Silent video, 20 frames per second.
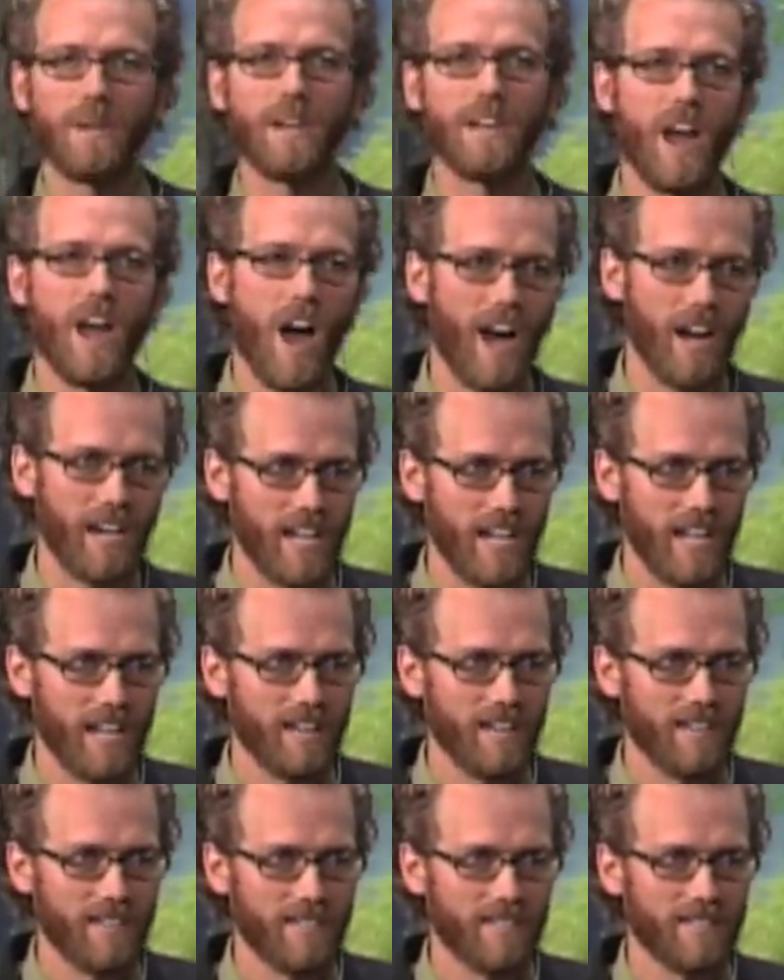monotony,
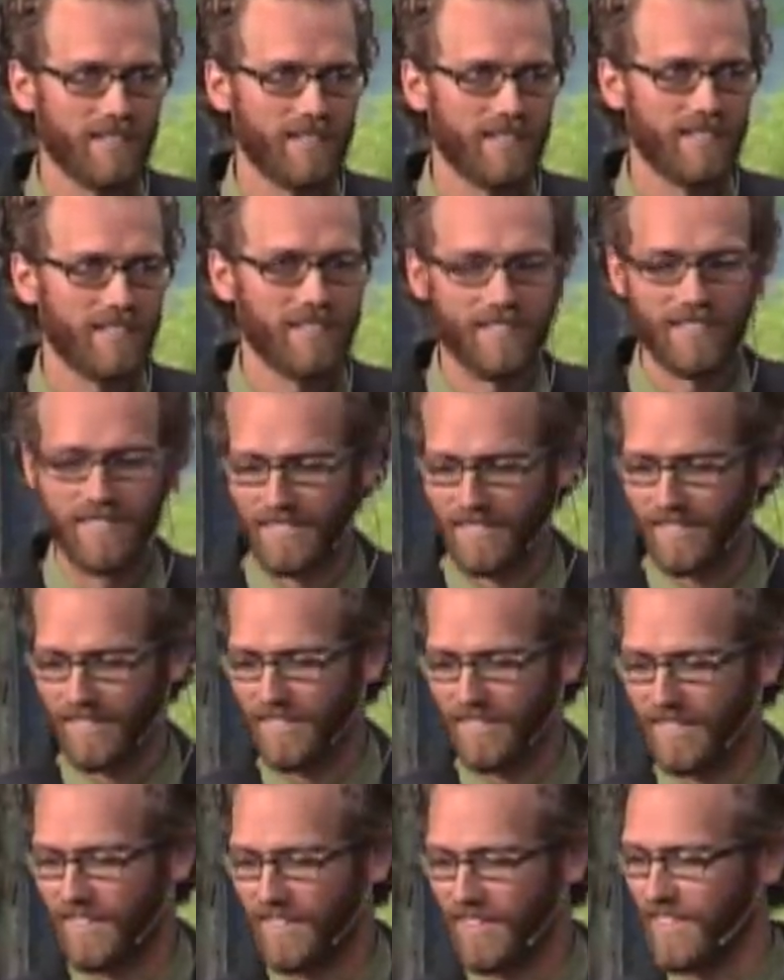
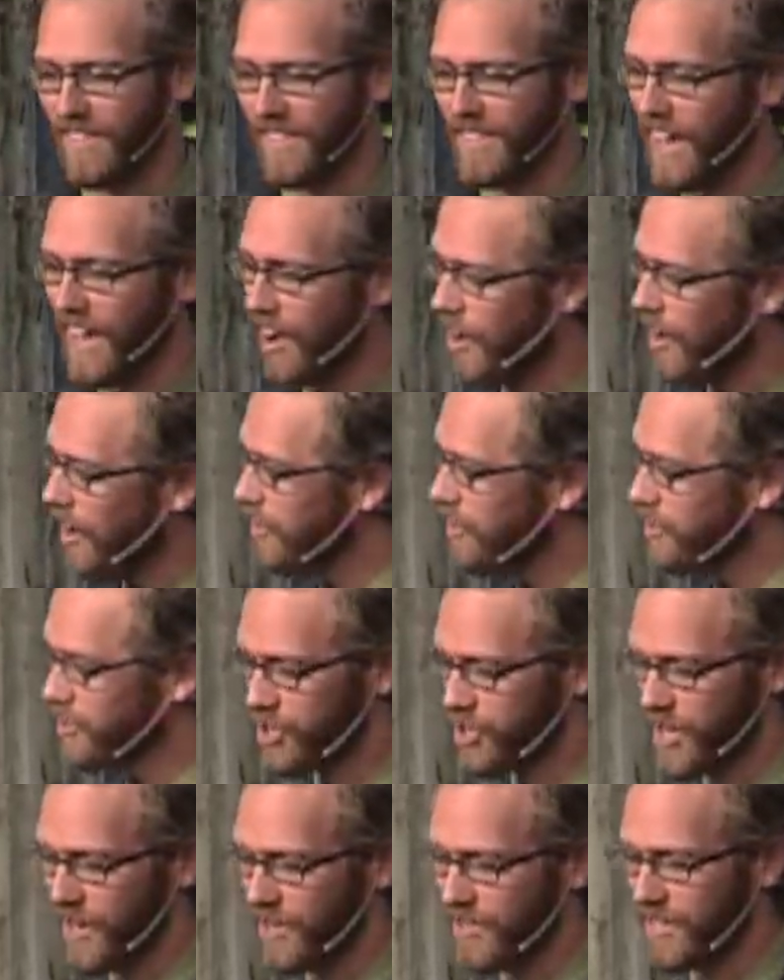they all
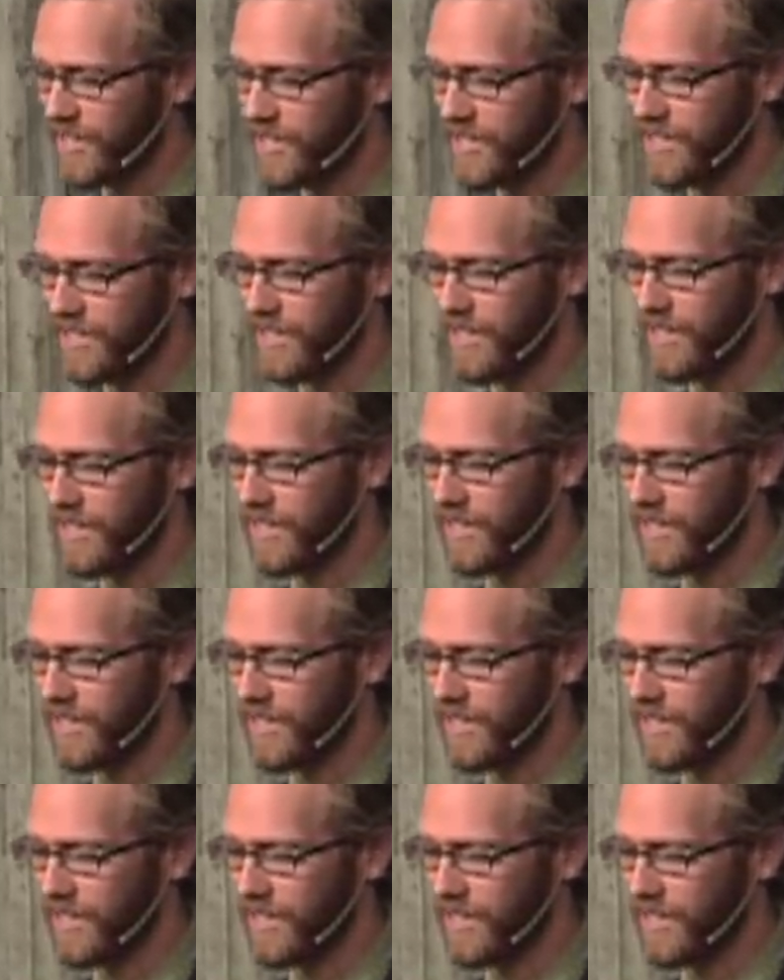share this